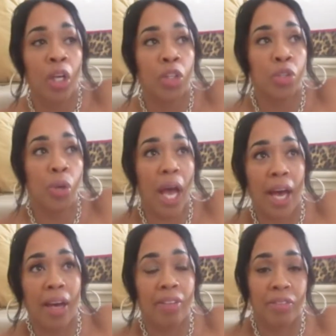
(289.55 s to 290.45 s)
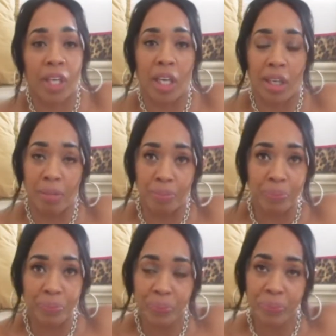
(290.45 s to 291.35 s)
you have
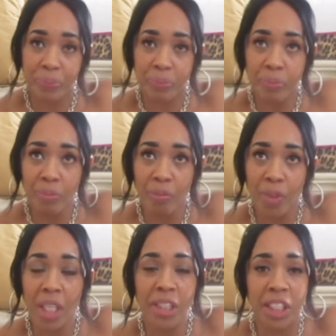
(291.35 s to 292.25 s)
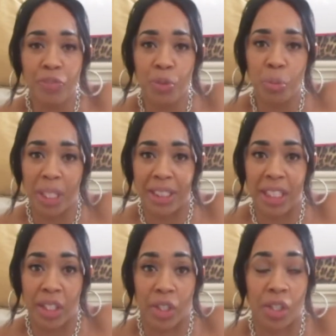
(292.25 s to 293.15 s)
a seafood place
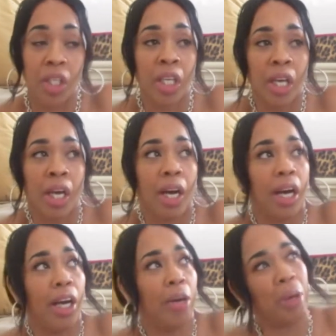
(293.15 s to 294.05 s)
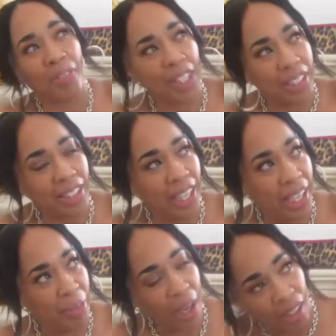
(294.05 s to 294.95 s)
here. I forget the
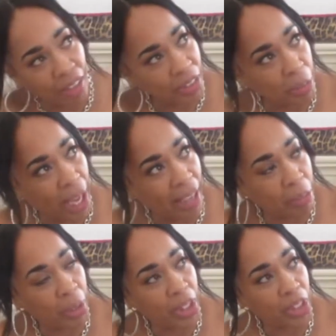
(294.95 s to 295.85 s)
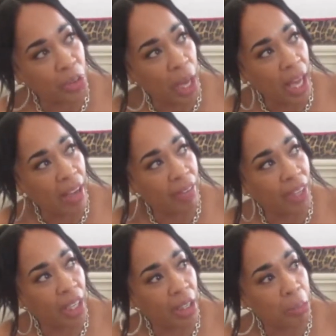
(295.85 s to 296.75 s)
name right off the back, but you have
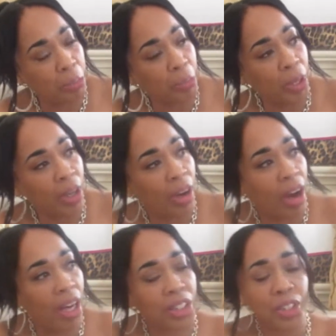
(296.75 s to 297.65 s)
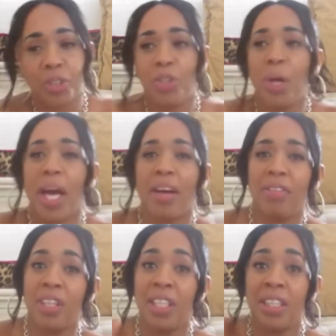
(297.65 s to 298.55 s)
also you have
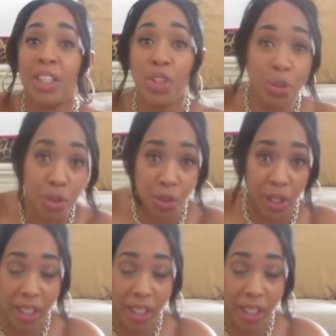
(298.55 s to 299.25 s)
the juke joint.